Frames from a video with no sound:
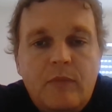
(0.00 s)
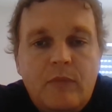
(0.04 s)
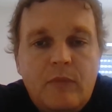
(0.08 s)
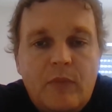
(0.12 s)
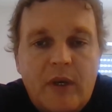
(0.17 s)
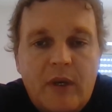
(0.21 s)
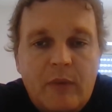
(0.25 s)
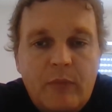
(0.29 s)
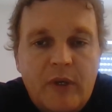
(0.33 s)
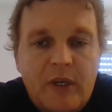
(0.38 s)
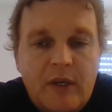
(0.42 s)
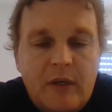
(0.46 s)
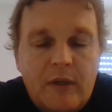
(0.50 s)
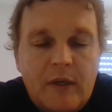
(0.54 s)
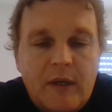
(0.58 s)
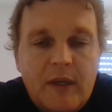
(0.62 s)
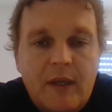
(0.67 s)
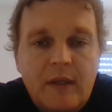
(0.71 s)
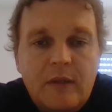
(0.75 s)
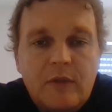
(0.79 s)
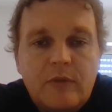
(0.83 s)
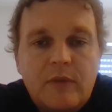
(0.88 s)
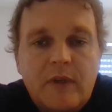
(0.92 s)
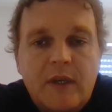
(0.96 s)
where we are
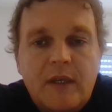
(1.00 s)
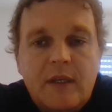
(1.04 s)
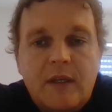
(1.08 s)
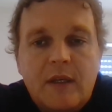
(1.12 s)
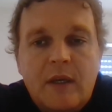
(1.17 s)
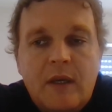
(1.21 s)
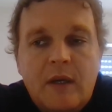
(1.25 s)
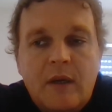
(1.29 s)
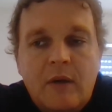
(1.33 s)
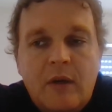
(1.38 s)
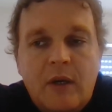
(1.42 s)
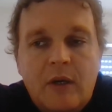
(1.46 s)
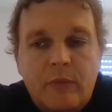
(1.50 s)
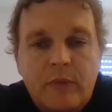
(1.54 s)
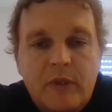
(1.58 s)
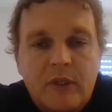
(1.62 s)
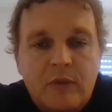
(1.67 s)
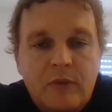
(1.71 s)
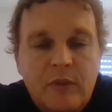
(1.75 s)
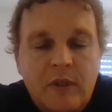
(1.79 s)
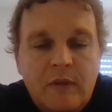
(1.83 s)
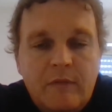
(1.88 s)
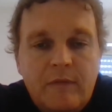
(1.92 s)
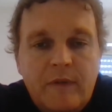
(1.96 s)
at right now, how we're
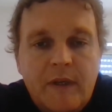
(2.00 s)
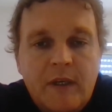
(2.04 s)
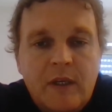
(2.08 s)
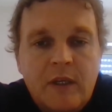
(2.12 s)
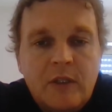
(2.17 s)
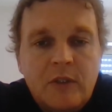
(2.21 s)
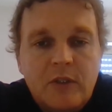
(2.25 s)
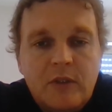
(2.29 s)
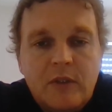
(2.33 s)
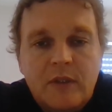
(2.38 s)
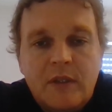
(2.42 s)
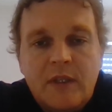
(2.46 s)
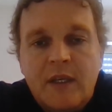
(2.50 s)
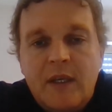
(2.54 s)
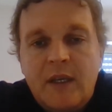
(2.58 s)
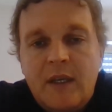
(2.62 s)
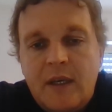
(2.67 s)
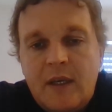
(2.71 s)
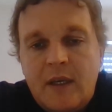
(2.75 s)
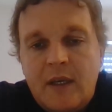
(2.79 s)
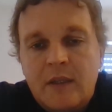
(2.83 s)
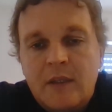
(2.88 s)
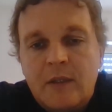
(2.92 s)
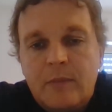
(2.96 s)
doing
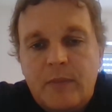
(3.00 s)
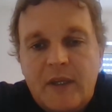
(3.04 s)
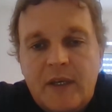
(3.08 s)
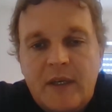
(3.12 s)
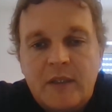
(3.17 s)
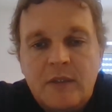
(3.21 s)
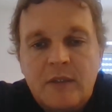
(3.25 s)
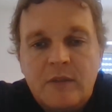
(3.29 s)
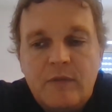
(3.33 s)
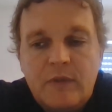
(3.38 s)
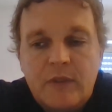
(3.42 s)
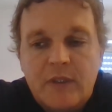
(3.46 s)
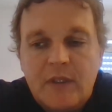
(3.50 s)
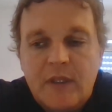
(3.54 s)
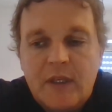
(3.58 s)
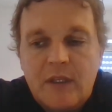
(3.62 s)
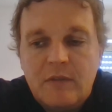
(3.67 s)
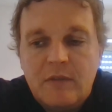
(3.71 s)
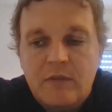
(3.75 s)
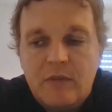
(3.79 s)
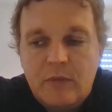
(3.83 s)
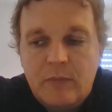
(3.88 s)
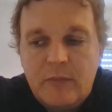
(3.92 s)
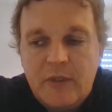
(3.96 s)
financially, and the plans for the
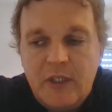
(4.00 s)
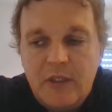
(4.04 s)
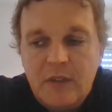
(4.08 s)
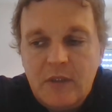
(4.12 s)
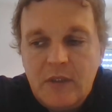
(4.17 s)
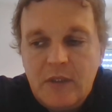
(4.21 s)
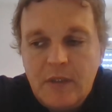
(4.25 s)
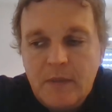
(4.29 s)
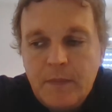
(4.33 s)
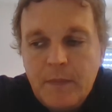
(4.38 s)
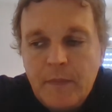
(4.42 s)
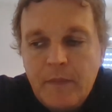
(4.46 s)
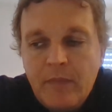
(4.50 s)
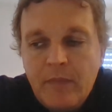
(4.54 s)
next few months.